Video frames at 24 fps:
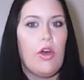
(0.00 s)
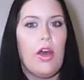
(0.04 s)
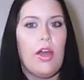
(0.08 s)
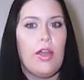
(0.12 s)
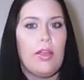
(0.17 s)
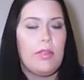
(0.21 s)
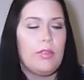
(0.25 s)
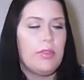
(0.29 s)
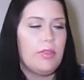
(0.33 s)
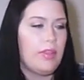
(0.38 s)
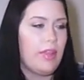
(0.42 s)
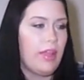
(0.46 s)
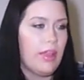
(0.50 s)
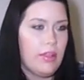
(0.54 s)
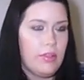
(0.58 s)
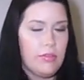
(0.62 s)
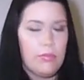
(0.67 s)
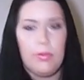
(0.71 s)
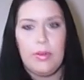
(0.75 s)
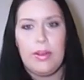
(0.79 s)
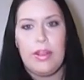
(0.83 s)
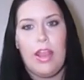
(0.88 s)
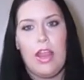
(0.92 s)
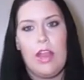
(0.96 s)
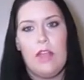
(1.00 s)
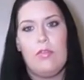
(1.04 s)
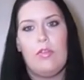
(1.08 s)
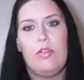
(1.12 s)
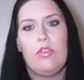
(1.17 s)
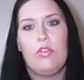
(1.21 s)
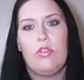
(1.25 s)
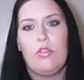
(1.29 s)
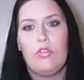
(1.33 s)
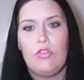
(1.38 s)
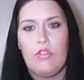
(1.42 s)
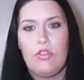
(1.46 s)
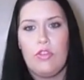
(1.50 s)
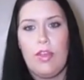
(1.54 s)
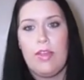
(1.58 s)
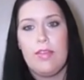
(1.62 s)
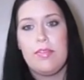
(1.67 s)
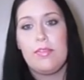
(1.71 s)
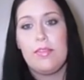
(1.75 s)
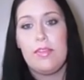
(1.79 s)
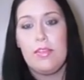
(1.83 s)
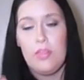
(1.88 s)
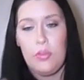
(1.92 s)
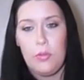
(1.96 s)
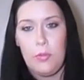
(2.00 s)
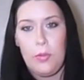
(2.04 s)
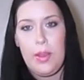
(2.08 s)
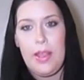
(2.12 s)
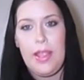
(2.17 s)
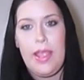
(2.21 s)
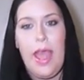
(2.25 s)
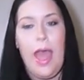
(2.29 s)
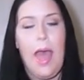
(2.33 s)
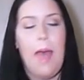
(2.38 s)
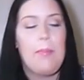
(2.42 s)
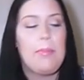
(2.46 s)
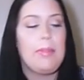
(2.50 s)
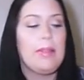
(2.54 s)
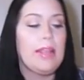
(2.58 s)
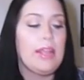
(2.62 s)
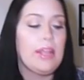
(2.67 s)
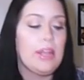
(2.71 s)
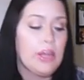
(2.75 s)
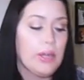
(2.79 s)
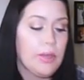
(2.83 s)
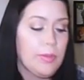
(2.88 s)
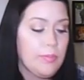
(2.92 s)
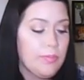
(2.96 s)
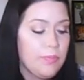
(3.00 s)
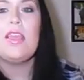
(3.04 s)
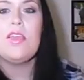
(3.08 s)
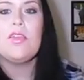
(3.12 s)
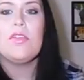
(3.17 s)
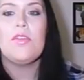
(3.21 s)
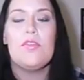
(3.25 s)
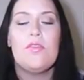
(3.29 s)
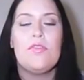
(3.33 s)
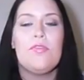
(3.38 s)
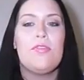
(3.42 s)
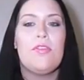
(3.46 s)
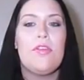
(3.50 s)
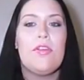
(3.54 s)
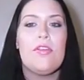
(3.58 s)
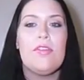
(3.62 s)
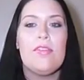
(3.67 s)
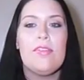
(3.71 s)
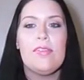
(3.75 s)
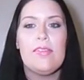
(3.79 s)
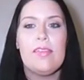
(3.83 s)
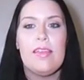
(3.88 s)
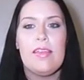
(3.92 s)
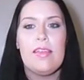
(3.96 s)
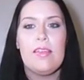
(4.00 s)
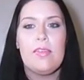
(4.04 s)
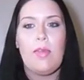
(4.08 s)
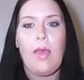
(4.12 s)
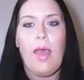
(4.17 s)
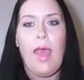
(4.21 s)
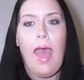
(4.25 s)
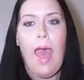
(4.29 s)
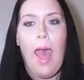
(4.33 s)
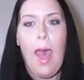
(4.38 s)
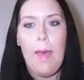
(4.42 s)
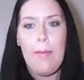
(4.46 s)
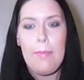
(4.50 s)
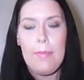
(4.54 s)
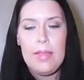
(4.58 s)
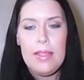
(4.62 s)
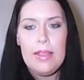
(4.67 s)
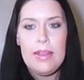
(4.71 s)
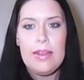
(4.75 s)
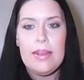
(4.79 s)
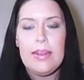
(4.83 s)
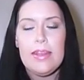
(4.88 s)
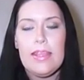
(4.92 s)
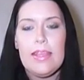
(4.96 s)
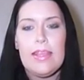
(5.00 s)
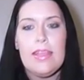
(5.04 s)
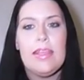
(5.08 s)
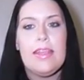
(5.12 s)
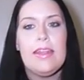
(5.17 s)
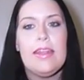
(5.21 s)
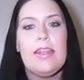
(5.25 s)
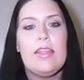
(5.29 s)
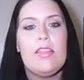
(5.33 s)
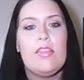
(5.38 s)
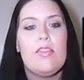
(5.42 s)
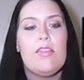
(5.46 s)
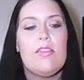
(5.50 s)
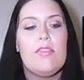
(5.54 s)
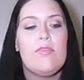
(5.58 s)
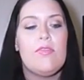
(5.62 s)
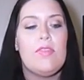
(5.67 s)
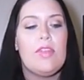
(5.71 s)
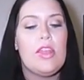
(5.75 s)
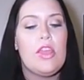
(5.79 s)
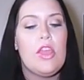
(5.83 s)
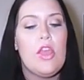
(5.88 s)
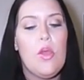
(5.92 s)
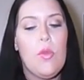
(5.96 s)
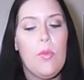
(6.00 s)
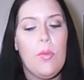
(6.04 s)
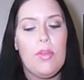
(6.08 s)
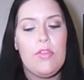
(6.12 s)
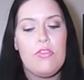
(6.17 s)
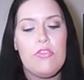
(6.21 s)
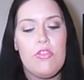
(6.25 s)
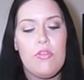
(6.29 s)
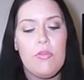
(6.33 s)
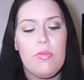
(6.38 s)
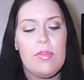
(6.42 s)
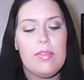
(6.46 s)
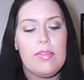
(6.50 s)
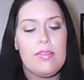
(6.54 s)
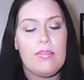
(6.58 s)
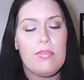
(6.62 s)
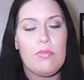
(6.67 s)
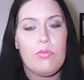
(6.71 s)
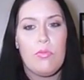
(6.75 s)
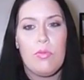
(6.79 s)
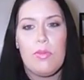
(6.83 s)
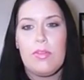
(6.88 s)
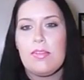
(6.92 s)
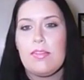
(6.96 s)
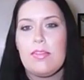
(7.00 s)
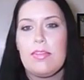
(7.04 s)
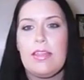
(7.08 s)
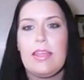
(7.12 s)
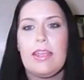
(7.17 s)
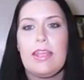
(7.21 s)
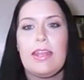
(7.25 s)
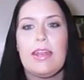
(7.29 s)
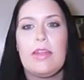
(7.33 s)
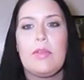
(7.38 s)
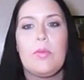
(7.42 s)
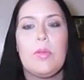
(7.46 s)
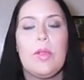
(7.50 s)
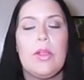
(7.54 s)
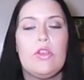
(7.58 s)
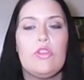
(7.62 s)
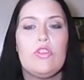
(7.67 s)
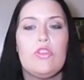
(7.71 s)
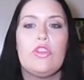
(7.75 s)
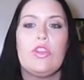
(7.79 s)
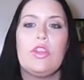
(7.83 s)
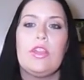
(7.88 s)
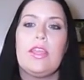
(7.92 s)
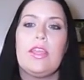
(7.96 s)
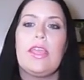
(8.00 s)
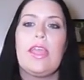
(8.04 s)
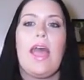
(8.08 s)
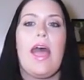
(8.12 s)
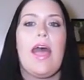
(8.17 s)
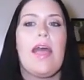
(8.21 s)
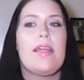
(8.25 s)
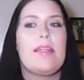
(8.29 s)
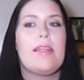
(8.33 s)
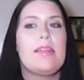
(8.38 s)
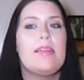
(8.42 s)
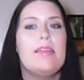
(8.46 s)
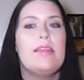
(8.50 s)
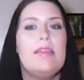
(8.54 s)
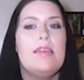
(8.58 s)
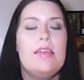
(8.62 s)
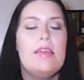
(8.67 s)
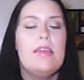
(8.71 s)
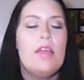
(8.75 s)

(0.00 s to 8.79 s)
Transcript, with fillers: Thought you guys wouldn't care if I told you guys in the recap later. The first thing that happened in this video was there was this whistling, and originally I